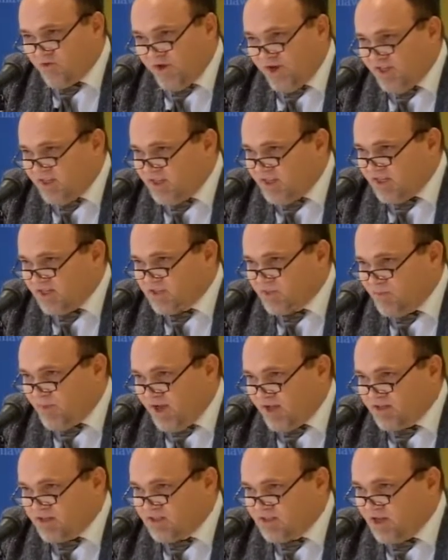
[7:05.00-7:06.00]
of the great things
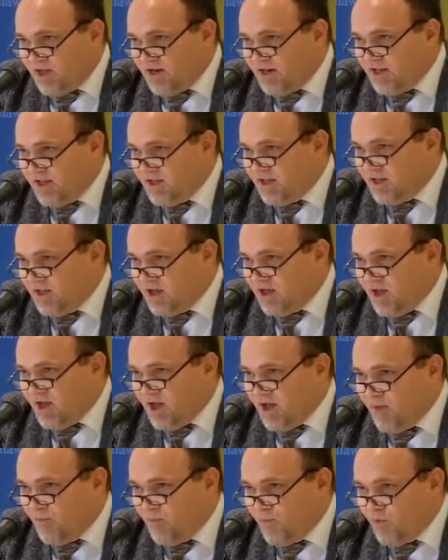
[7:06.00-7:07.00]
about studying
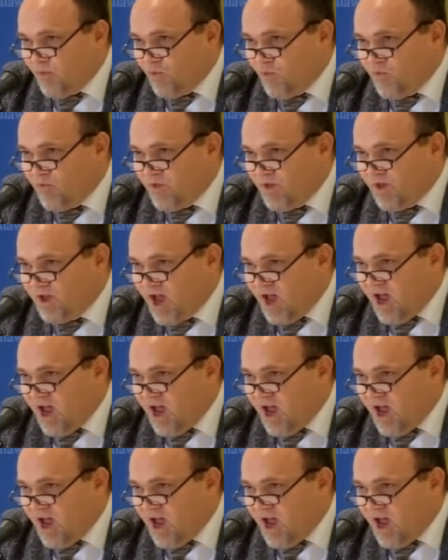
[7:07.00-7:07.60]
the